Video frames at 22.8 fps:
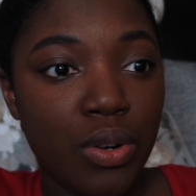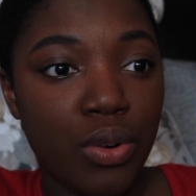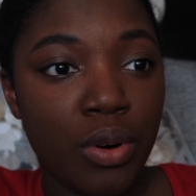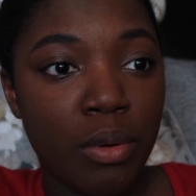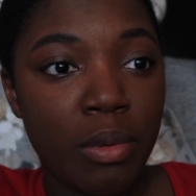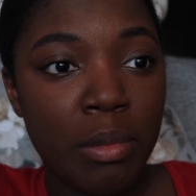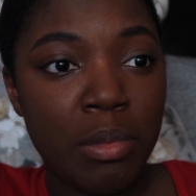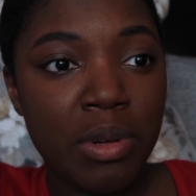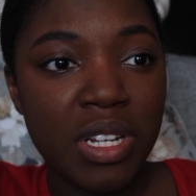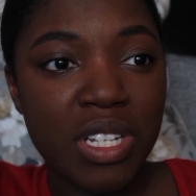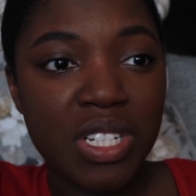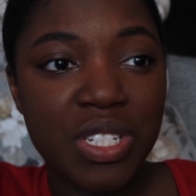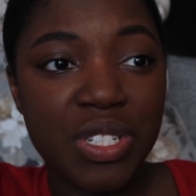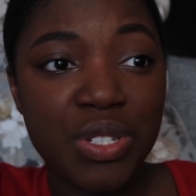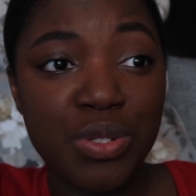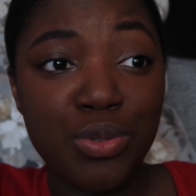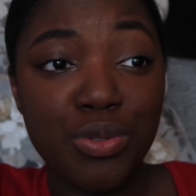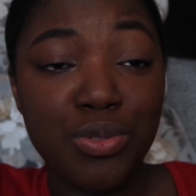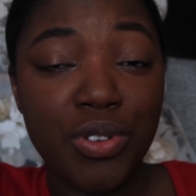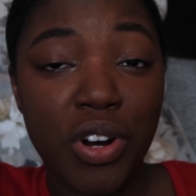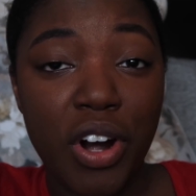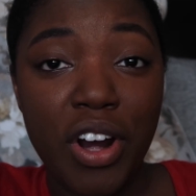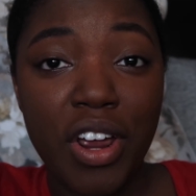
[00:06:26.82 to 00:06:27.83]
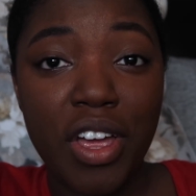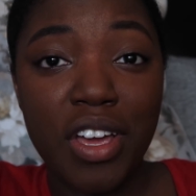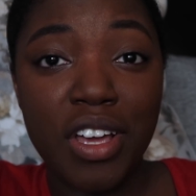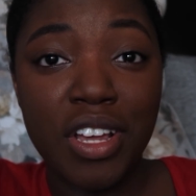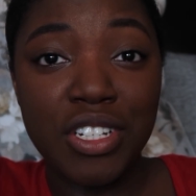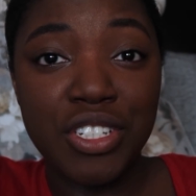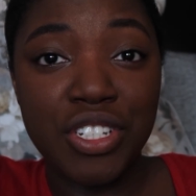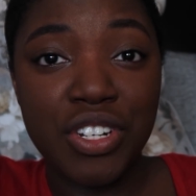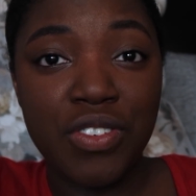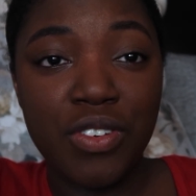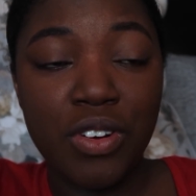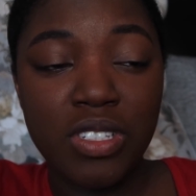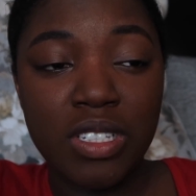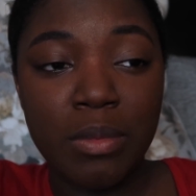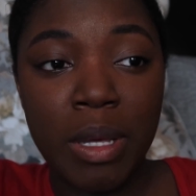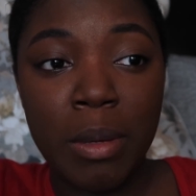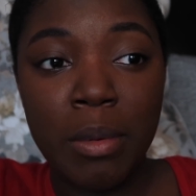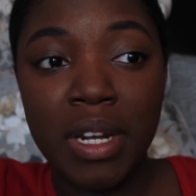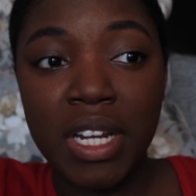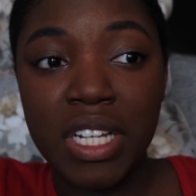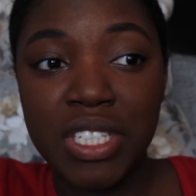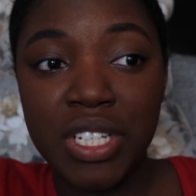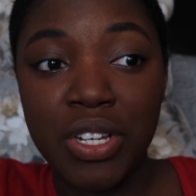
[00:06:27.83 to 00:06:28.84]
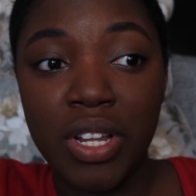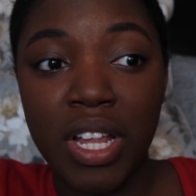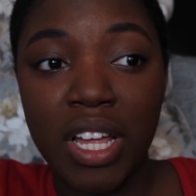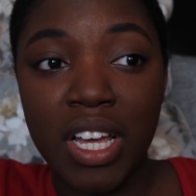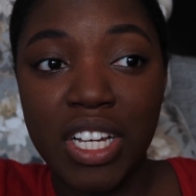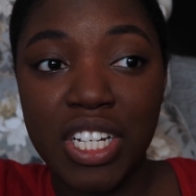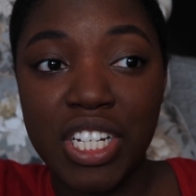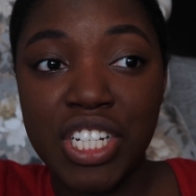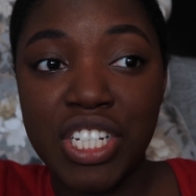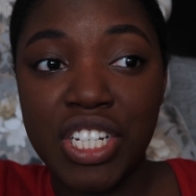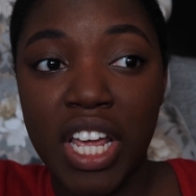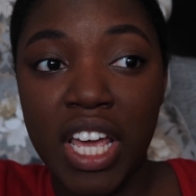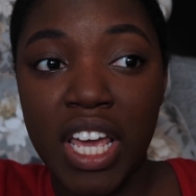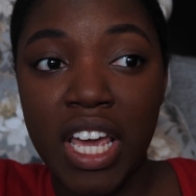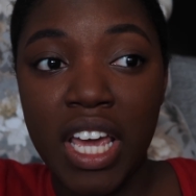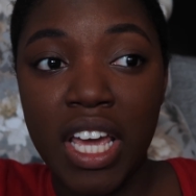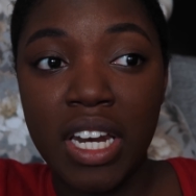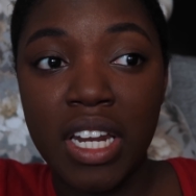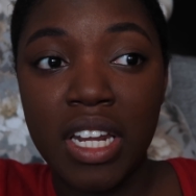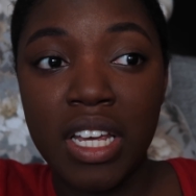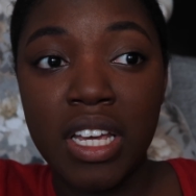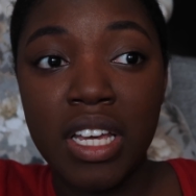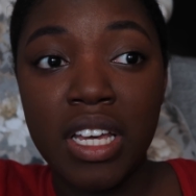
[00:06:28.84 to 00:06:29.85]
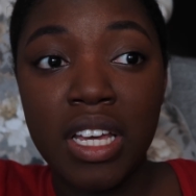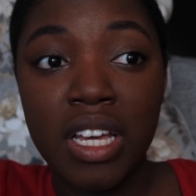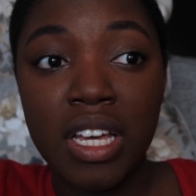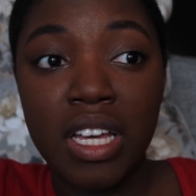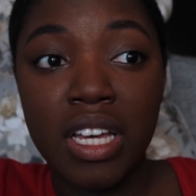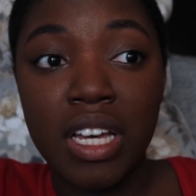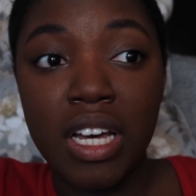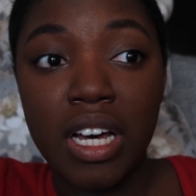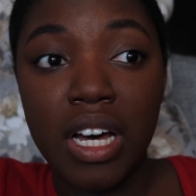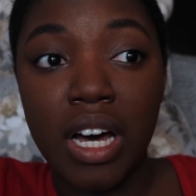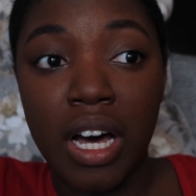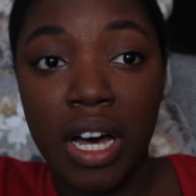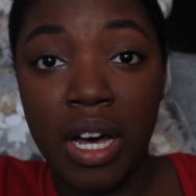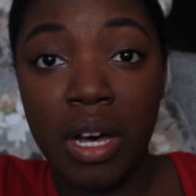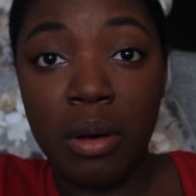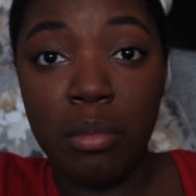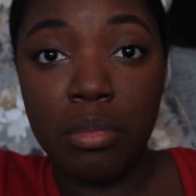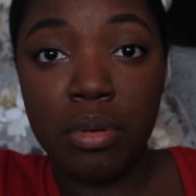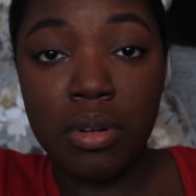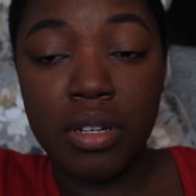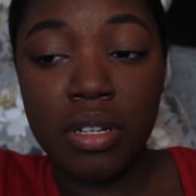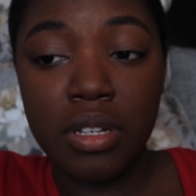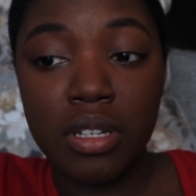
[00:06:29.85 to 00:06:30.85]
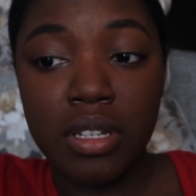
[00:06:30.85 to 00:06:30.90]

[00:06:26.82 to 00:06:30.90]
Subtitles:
or maybe just too dark in general, so maybe I need to go like a shade up.